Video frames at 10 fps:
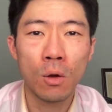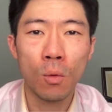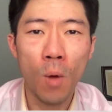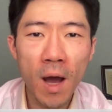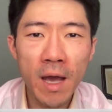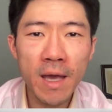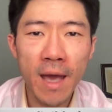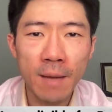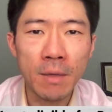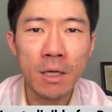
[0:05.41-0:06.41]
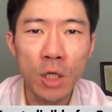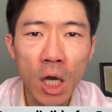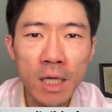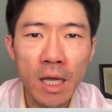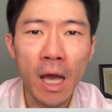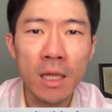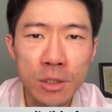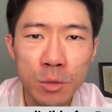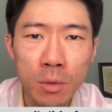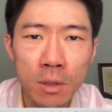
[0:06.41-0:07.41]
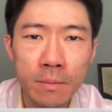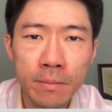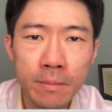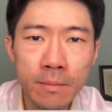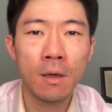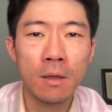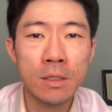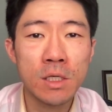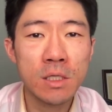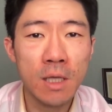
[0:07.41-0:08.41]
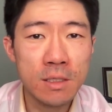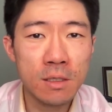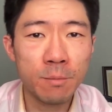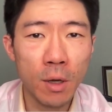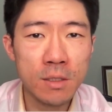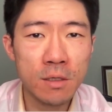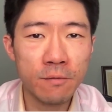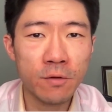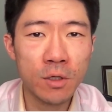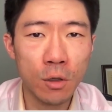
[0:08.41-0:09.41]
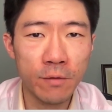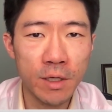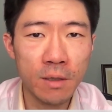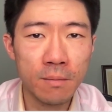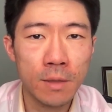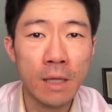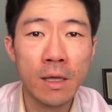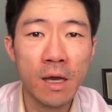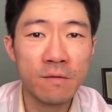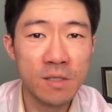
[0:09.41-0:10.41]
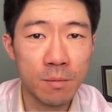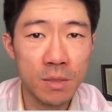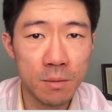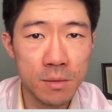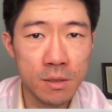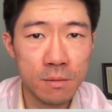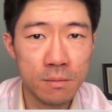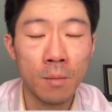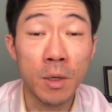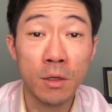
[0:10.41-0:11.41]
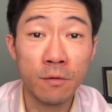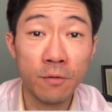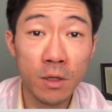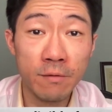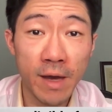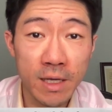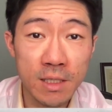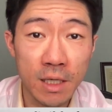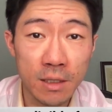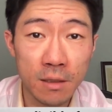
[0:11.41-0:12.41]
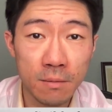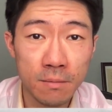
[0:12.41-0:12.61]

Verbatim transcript: Why am I not eligible? They just tested positive for COVID and they have symptoms, but they're fully vaccinated.